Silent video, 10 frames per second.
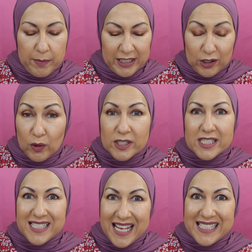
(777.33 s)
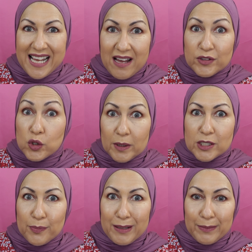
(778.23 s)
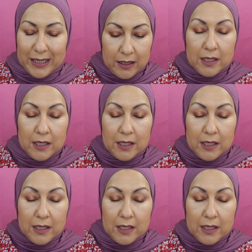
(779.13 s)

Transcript: My NARS tend to have too much pigment.